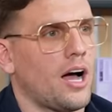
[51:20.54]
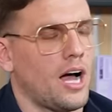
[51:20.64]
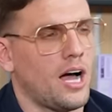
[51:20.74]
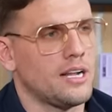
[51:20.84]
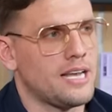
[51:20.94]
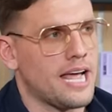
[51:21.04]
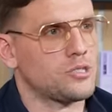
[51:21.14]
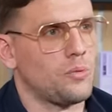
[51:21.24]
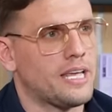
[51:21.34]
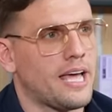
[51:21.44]
uh, uh,
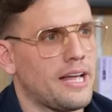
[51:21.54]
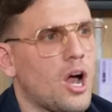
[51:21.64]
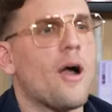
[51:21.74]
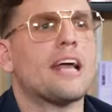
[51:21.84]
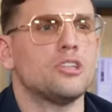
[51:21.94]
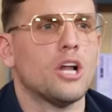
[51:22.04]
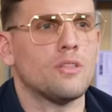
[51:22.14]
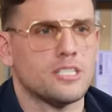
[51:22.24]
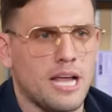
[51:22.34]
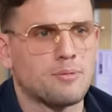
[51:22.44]
next weekend. Oh, actually,
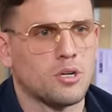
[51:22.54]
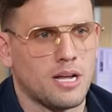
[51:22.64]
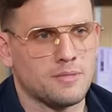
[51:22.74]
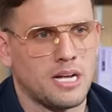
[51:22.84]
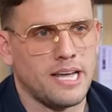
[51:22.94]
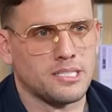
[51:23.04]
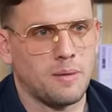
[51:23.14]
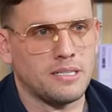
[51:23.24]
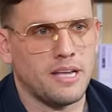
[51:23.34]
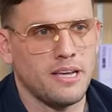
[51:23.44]
no, this episode comes out
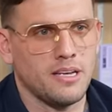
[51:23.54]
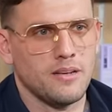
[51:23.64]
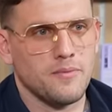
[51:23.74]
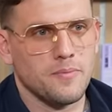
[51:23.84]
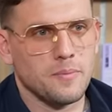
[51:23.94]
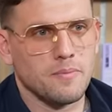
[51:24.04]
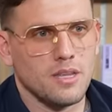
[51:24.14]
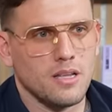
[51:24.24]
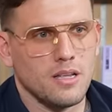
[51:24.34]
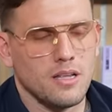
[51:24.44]
next Monday. This comes out
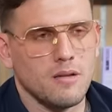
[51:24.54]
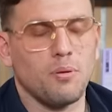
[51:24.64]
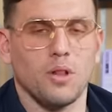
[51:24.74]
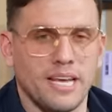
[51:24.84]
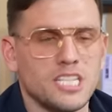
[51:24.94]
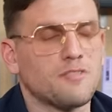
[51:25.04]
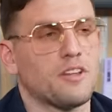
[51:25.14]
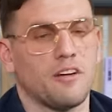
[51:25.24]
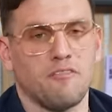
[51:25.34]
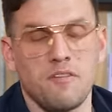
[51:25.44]
the 8th. Please, yeah.
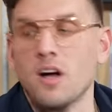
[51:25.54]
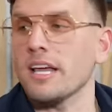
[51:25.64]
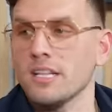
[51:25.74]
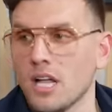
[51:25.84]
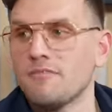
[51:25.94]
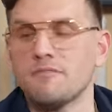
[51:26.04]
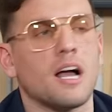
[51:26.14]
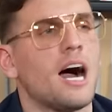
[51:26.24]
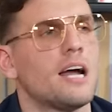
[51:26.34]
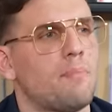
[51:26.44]
for the fucking love
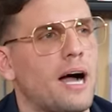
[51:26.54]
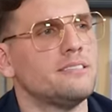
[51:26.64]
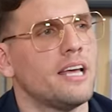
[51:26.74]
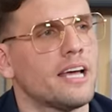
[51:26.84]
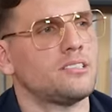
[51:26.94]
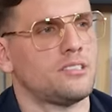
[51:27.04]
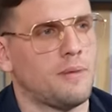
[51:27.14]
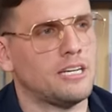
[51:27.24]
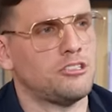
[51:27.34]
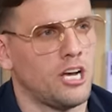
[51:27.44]
of God, buy tickets
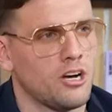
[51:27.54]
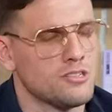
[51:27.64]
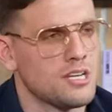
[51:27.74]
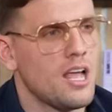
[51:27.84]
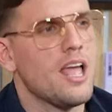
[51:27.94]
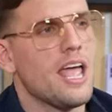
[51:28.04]
to my shows